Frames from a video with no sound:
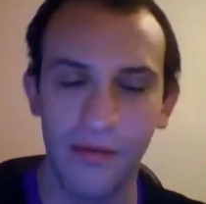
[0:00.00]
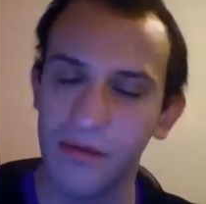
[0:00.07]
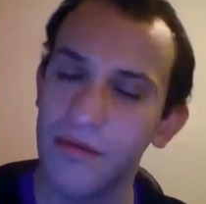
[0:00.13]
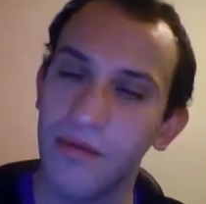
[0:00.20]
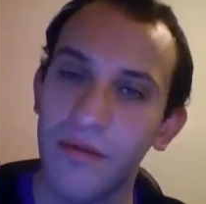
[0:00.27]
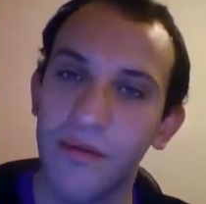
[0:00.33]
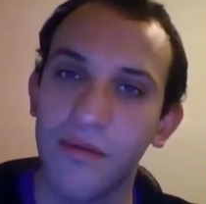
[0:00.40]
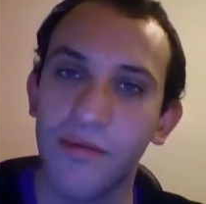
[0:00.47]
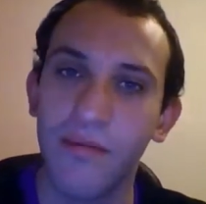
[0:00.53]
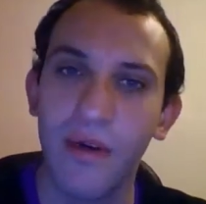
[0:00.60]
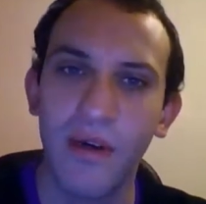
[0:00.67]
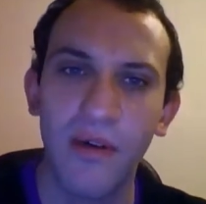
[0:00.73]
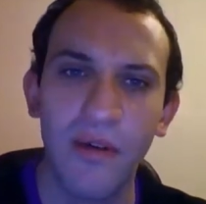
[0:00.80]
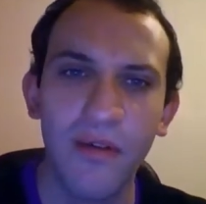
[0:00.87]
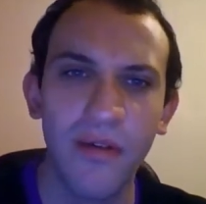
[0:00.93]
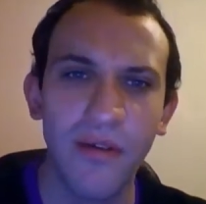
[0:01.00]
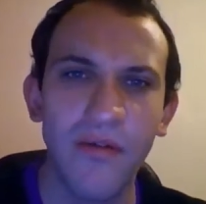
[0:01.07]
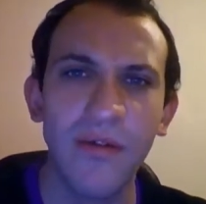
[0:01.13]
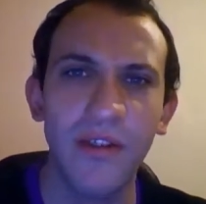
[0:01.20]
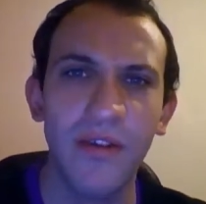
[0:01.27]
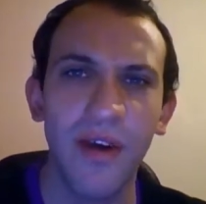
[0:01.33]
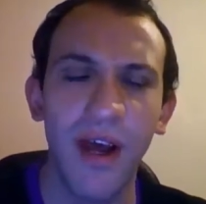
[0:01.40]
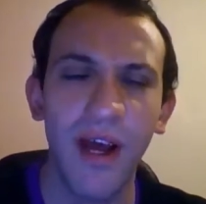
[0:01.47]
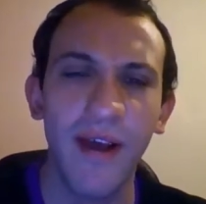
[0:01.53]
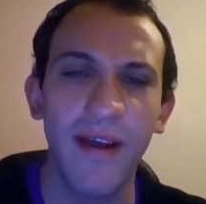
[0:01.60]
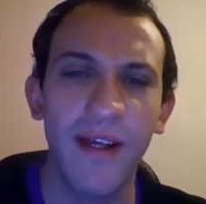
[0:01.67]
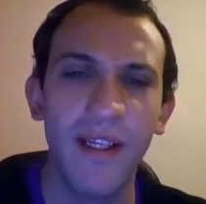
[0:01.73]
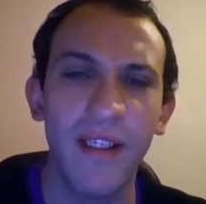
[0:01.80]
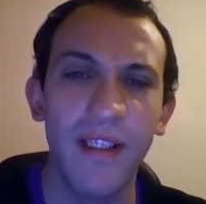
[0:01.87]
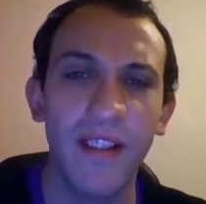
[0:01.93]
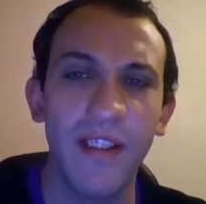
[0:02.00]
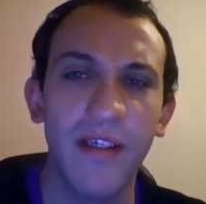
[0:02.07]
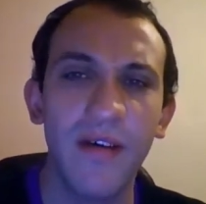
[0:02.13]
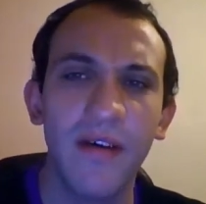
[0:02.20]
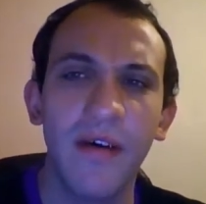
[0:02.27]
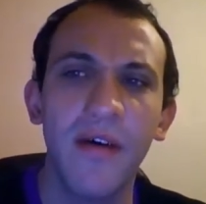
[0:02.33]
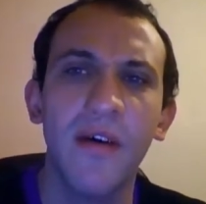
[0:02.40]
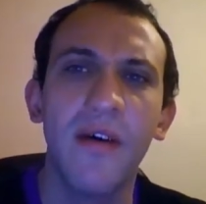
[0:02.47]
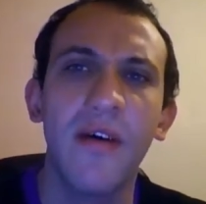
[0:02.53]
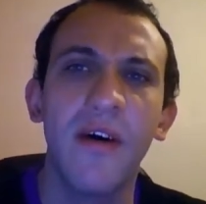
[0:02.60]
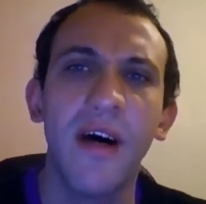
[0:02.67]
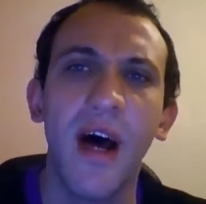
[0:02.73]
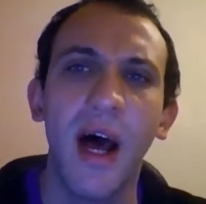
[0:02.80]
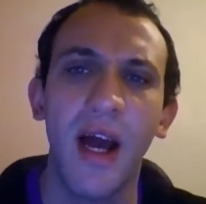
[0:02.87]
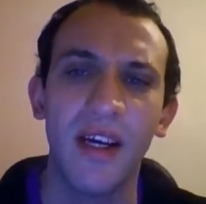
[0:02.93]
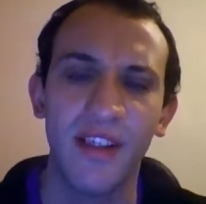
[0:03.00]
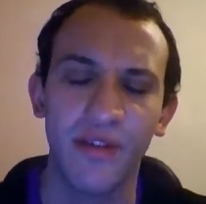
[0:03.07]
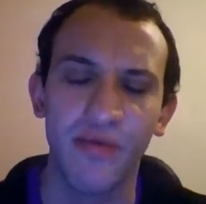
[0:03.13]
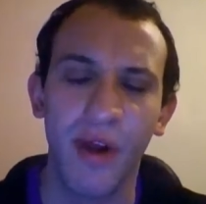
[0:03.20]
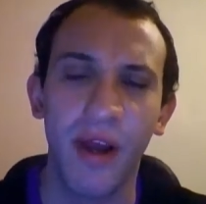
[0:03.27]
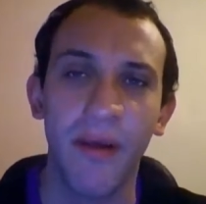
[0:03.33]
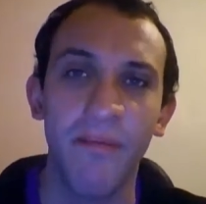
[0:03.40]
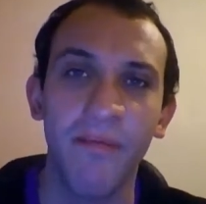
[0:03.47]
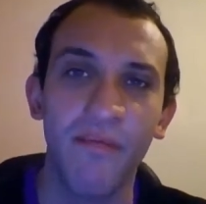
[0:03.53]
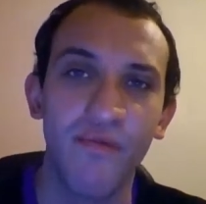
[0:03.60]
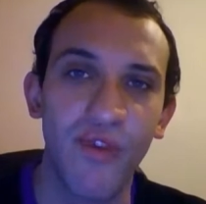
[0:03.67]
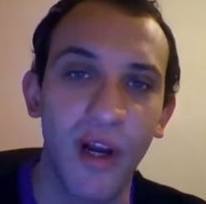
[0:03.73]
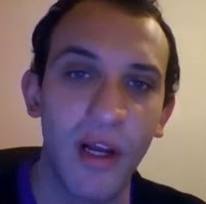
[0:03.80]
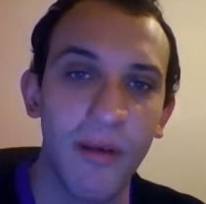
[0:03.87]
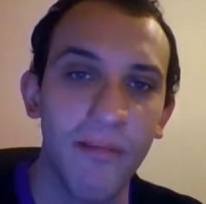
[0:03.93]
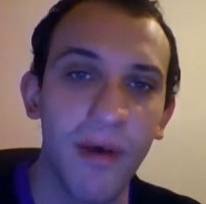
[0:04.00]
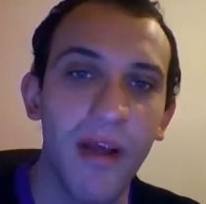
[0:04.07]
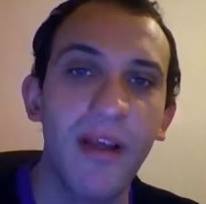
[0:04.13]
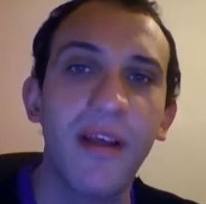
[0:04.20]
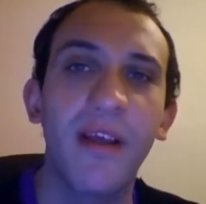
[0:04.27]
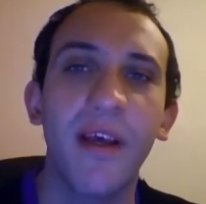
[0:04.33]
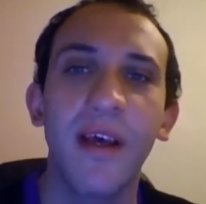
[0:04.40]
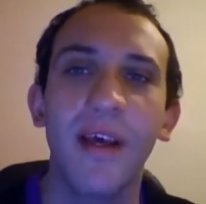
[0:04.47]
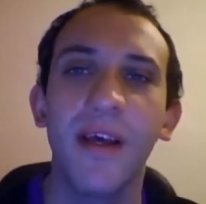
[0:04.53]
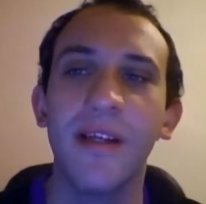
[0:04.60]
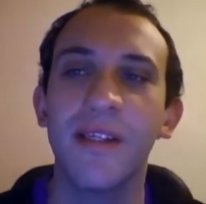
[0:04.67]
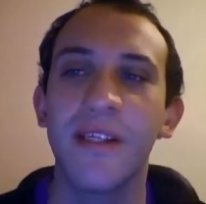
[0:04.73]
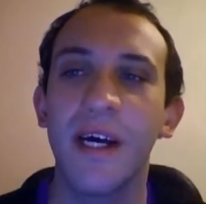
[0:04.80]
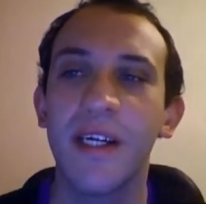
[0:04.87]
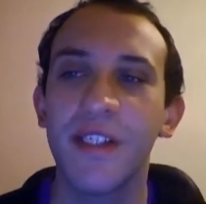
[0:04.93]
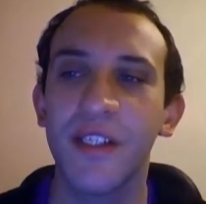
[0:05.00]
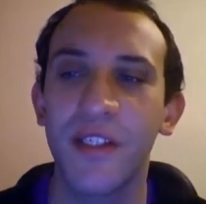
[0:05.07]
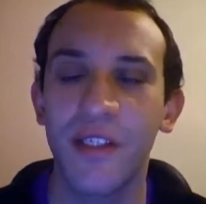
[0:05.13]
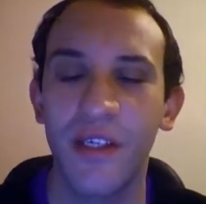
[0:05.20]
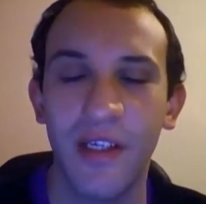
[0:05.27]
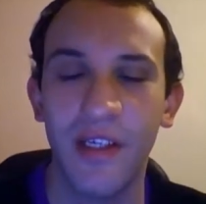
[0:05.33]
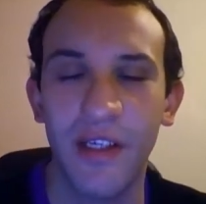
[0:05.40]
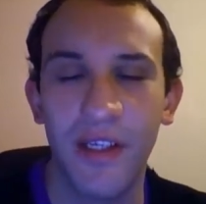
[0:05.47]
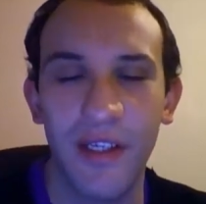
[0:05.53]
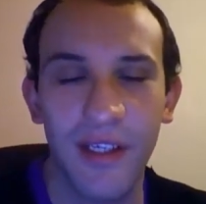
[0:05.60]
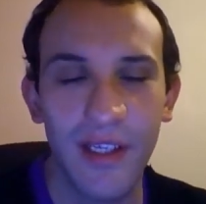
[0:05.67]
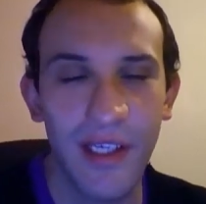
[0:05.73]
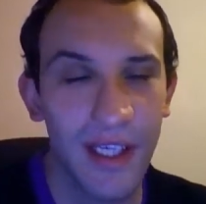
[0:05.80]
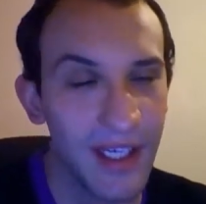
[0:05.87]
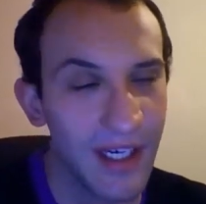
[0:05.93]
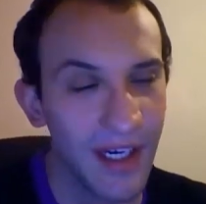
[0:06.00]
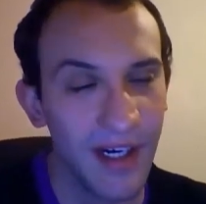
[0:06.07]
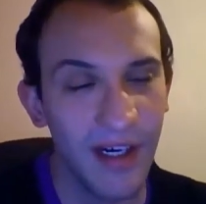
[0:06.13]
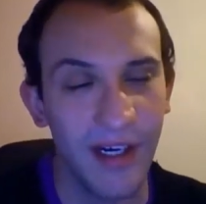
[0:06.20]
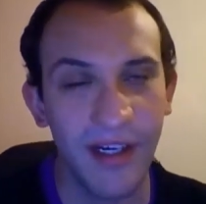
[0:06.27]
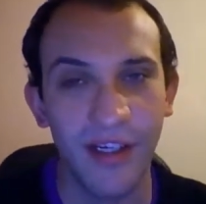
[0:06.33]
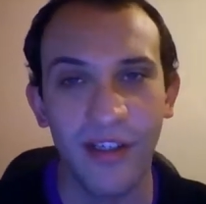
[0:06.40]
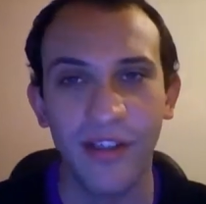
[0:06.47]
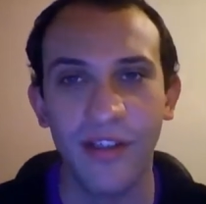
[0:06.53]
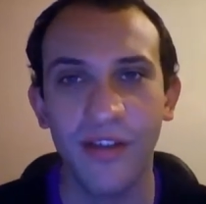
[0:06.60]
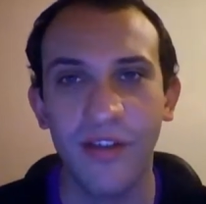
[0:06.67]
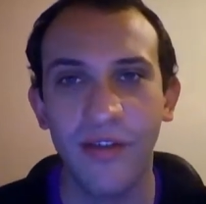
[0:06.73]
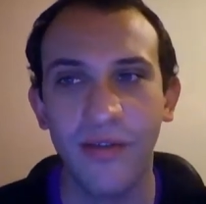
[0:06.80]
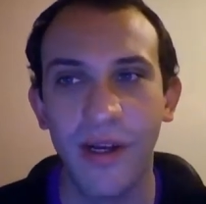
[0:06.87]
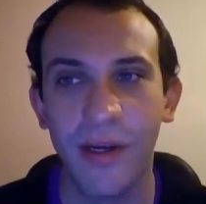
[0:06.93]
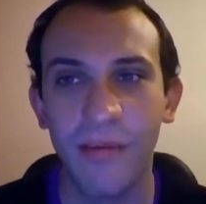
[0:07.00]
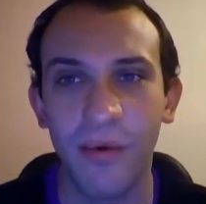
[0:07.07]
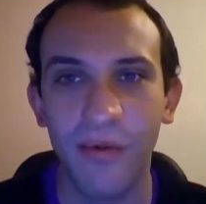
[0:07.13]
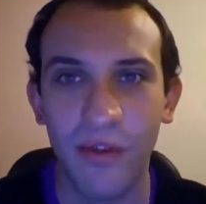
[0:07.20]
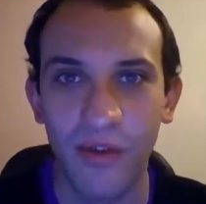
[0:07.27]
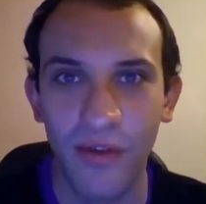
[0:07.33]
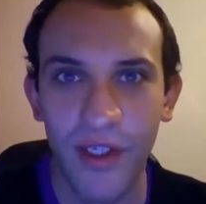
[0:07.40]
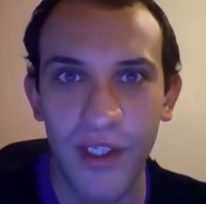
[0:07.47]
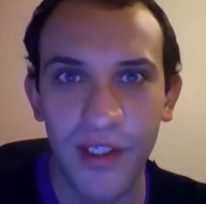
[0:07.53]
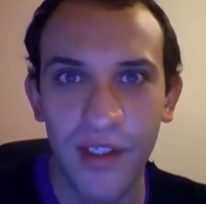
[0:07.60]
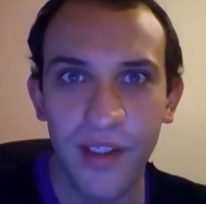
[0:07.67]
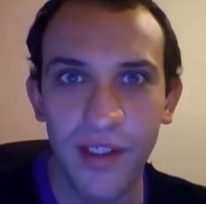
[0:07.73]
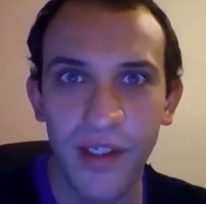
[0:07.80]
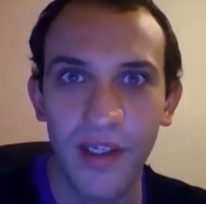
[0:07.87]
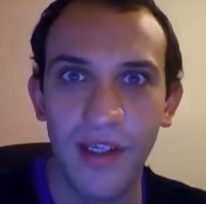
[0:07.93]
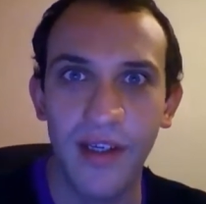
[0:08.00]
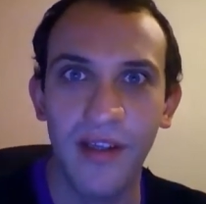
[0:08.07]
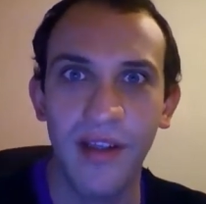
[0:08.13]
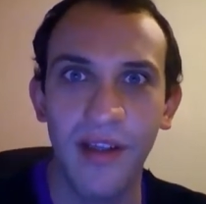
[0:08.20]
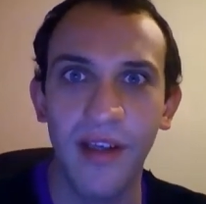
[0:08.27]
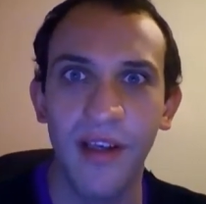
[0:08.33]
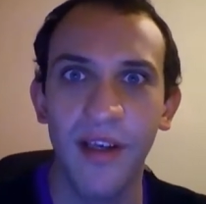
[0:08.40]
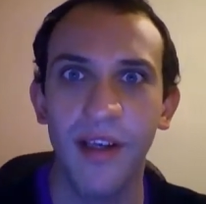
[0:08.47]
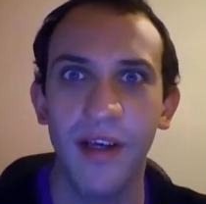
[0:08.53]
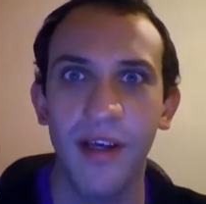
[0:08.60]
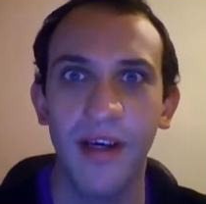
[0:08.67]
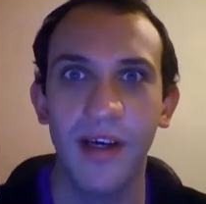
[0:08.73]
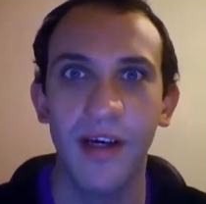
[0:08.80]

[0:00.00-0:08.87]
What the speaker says: But Klaus Iohannis and his running mate is actually are credible choices in the